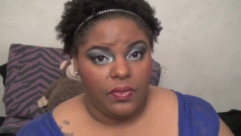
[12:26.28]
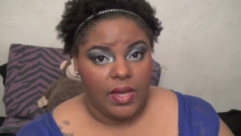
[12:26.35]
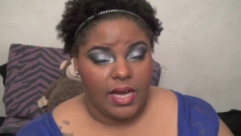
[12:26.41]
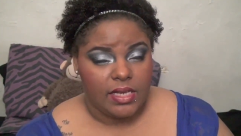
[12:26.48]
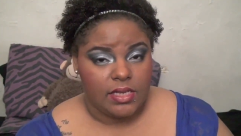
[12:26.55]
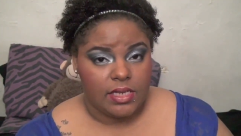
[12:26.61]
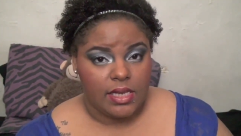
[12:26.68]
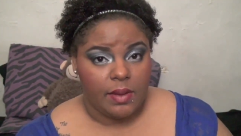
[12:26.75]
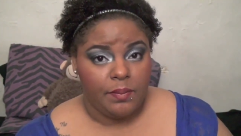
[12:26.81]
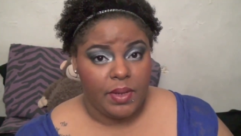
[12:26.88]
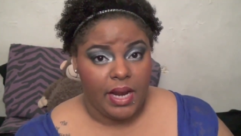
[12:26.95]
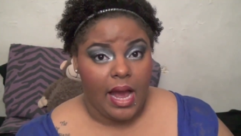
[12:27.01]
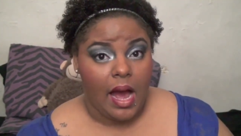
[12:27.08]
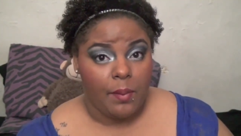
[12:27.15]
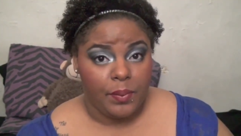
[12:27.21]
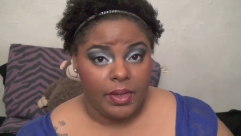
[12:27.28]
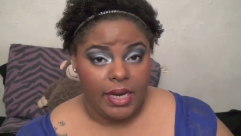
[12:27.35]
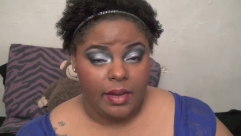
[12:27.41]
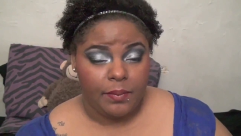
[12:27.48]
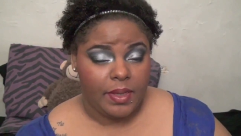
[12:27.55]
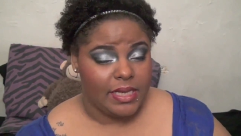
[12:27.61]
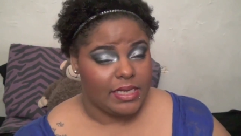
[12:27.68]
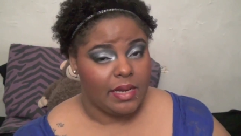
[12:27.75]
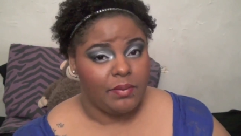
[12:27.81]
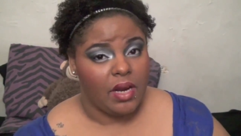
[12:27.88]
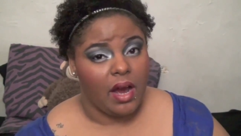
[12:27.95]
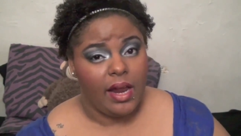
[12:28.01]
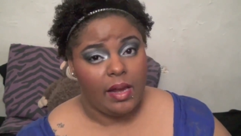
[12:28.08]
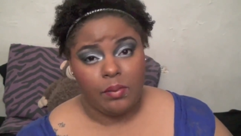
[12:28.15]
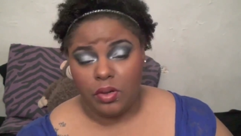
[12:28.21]
that's been happening because I'm
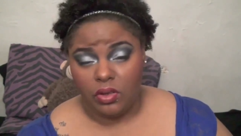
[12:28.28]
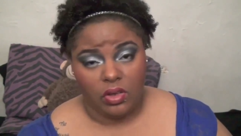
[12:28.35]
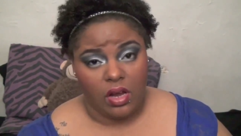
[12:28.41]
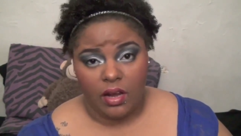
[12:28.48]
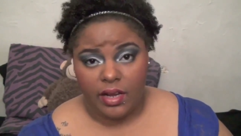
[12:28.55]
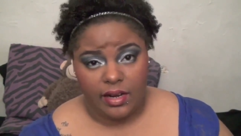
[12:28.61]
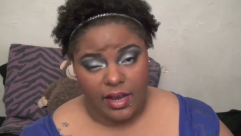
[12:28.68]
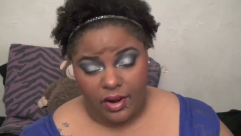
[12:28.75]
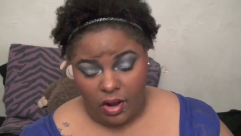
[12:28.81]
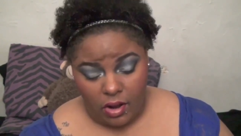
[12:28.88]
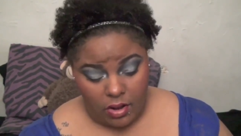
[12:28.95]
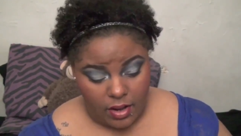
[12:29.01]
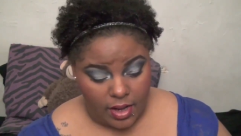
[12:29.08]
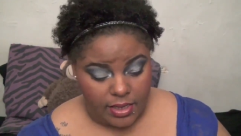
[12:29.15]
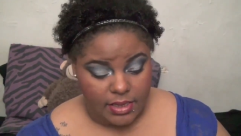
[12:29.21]
not able to log in at all.